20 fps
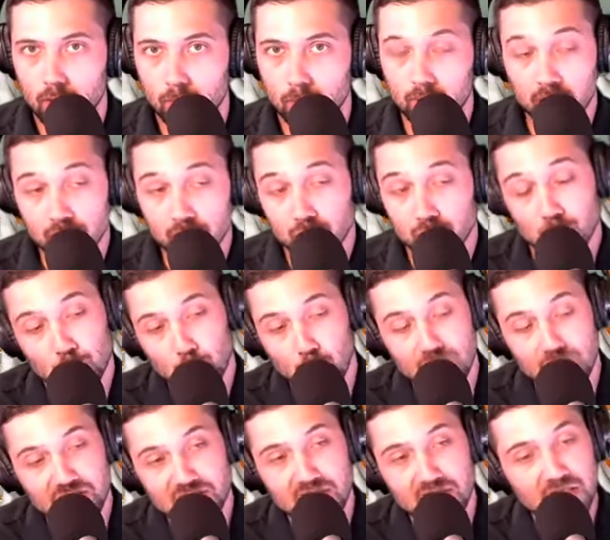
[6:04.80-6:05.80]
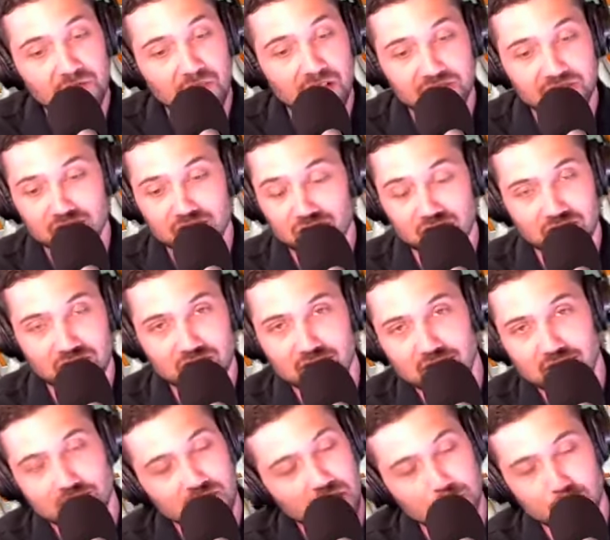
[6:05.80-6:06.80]
Because Detroit's the defense that just
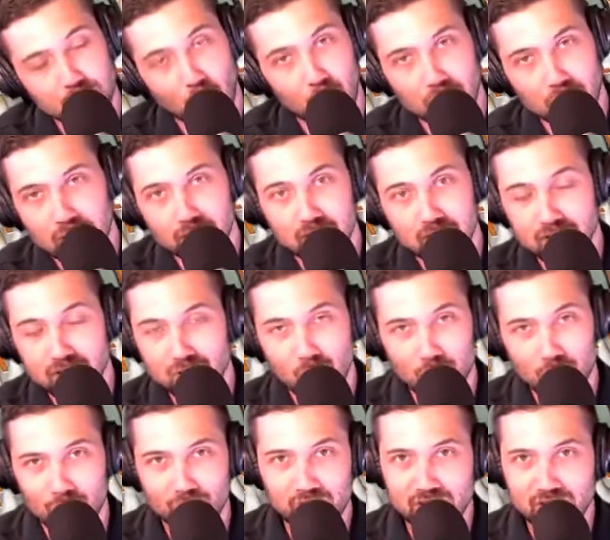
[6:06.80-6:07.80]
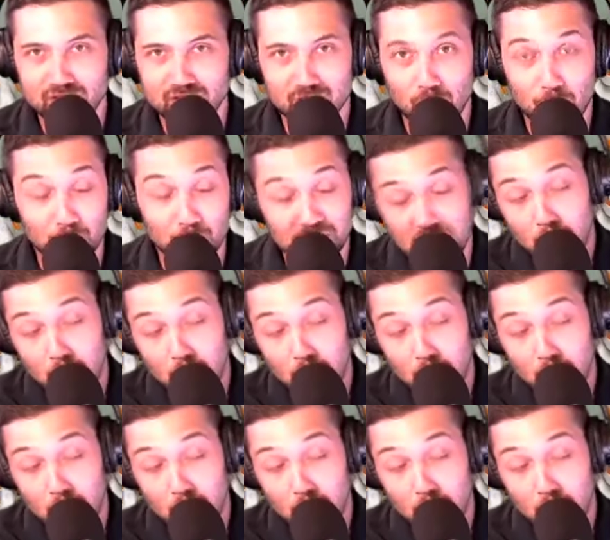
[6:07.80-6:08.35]
keeps on giving to all the fantasy owners